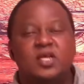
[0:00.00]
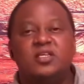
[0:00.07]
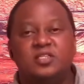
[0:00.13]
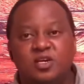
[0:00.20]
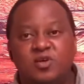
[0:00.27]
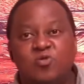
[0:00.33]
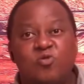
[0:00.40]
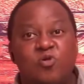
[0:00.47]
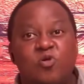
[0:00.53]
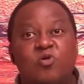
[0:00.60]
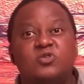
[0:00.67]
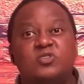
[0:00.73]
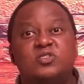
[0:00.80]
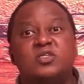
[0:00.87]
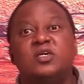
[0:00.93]
Jehu
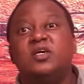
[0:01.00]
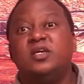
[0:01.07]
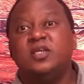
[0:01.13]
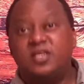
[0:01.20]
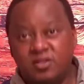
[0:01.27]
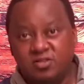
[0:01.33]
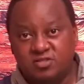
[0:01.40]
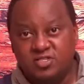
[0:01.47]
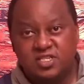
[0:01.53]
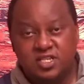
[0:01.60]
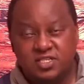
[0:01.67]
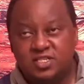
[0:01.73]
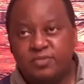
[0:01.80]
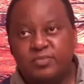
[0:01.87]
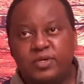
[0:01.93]
goes, kills
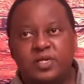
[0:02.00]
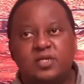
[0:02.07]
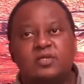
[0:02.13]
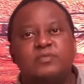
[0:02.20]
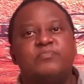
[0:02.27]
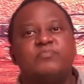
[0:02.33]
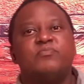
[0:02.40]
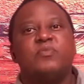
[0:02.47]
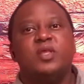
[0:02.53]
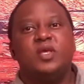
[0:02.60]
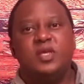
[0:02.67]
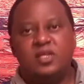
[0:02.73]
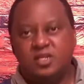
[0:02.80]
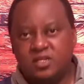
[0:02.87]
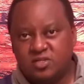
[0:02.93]
Jezebel.
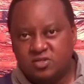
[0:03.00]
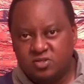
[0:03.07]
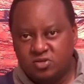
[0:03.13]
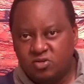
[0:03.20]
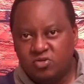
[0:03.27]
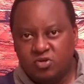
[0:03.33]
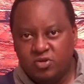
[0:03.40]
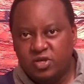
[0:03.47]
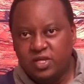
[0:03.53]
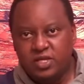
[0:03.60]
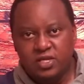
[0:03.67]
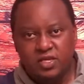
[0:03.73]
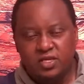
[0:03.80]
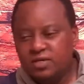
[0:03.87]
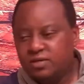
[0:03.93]
He dis, you know,
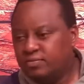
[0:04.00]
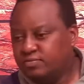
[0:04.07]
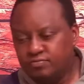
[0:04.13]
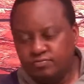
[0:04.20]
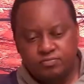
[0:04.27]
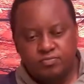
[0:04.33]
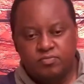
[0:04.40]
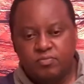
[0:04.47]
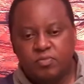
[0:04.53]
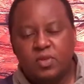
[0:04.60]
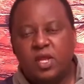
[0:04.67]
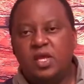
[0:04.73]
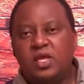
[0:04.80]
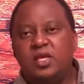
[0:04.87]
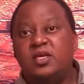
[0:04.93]
he
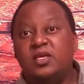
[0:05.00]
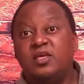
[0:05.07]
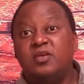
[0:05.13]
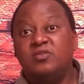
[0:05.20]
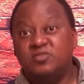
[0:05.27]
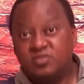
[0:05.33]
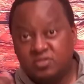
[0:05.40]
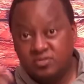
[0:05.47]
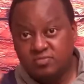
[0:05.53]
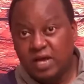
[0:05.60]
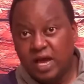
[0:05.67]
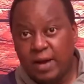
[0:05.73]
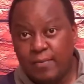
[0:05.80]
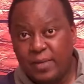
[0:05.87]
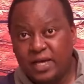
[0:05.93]
he kills
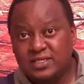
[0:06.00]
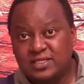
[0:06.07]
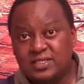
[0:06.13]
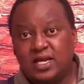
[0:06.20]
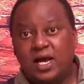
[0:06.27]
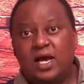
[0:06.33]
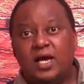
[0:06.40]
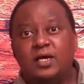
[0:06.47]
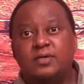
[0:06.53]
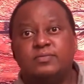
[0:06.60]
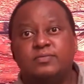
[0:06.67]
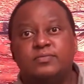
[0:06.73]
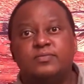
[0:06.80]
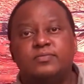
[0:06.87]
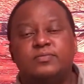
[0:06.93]
Amaziah.
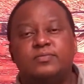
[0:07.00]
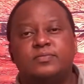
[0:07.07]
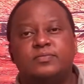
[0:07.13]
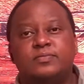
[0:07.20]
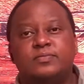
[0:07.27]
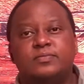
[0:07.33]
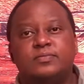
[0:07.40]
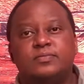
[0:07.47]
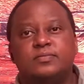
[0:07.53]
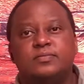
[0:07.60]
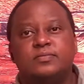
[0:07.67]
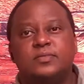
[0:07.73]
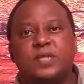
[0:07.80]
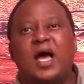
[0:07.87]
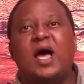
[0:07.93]

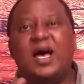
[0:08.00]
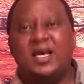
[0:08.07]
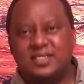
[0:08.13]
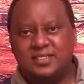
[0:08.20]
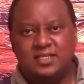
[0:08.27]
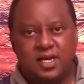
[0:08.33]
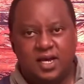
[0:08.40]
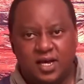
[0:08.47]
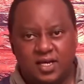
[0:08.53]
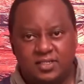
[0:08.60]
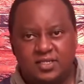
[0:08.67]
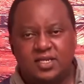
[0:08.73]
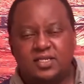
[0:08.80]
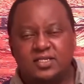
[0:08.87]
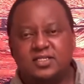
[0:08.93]
Ahaziah
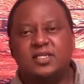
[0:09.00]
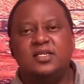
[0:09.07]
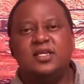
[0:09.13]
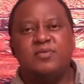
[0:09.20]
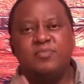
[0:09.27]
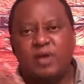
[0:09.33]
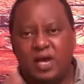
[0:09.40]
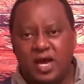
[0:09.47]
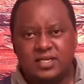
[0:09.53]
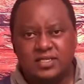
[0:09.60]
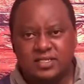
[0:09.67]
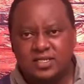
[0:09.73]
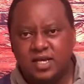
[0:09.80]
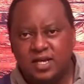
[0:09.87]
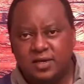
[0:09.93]
actually is the name
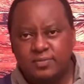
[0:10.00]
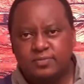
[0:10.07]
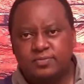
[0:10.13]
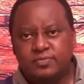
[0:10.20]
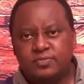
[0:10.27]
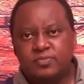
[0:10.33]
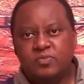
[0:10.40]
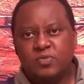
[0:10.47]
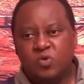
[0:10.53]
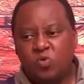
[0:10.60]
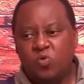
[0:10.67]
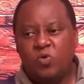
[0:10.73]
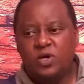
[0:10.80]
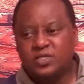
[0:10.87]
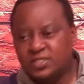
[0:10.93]
Ahaziah,
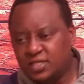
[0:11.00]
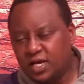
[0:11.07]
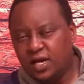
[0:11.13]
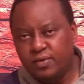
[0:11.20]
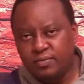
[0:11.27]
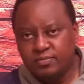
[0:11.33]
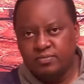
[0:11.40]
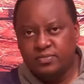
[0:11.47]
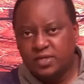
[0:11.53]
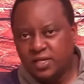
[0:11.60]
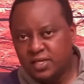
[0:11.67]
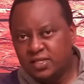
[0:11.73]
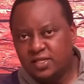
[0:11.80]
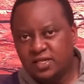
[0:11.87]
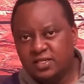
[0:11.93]
who was um,
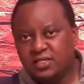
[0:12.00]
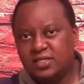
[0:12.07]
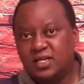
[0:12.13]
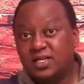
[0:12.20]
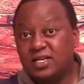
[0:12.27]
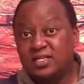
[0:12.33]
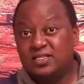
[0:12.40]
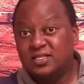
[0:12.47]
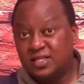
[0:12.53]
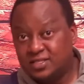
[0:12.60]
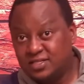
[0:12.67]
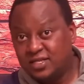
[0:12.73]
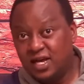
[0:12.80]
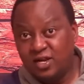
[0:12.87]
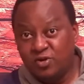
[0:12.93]
the the next the
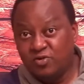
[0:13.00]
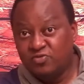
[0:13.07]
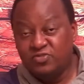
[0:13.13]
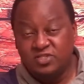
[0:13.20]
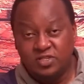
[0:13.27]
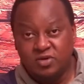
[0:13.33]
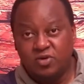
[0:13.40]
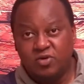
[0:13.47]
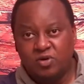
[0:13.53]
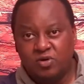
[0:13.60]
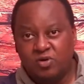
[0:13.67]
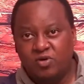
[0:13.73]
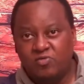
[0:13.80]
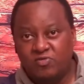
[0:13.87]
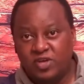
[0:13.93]
son of
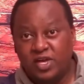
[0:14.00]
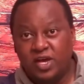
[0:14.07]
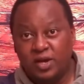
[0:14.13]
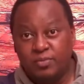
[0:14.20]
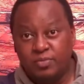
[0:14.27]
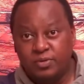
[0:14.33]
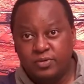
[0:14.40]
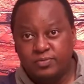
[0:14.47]
of Ahab,